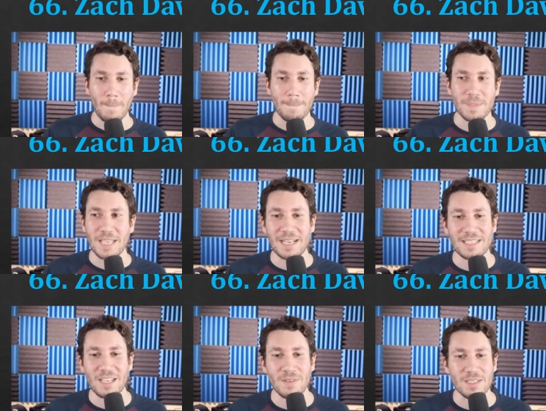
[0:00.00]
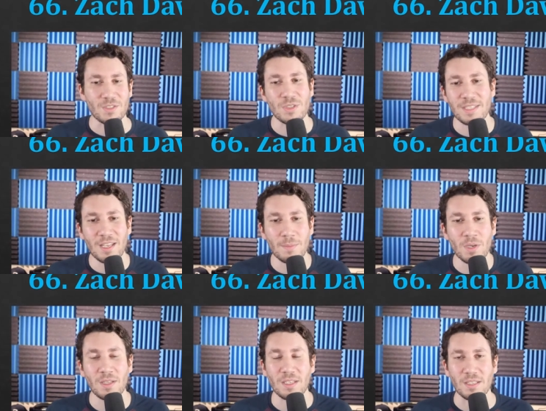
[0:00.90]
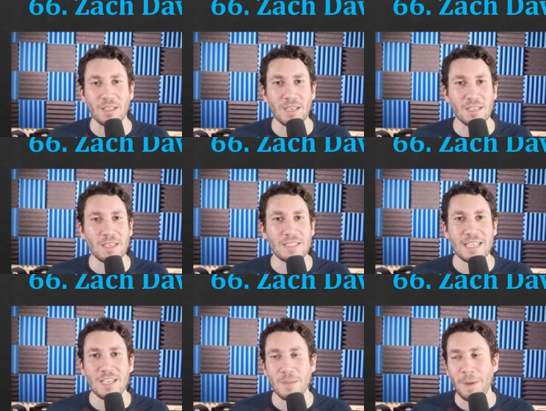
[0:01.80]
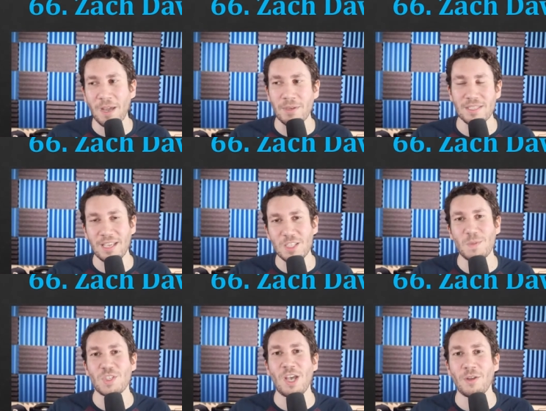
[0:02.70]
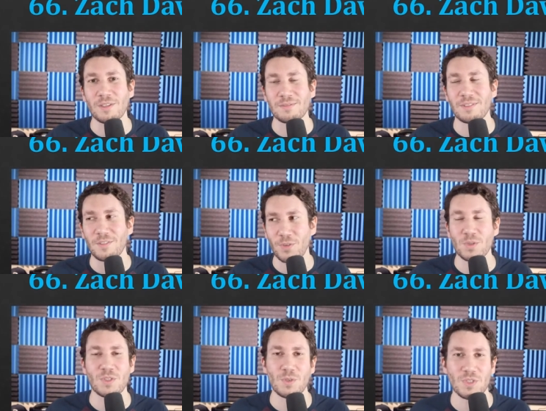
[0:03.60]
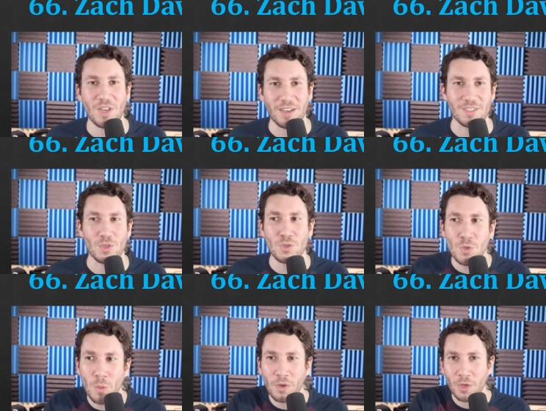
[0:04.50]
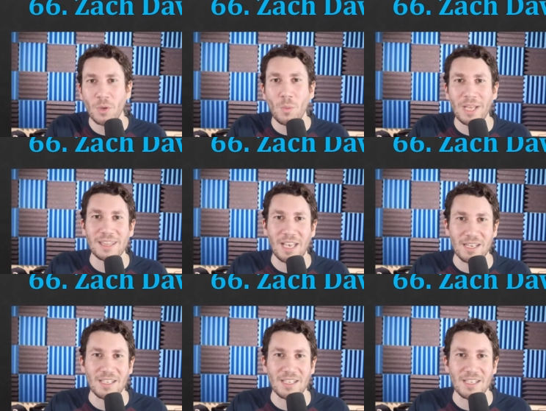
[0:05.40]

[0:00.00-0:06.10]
Zach Davies, just get him early. Like he's gained the Pirates against Mitch Keller in the first two starts. You are going to want that.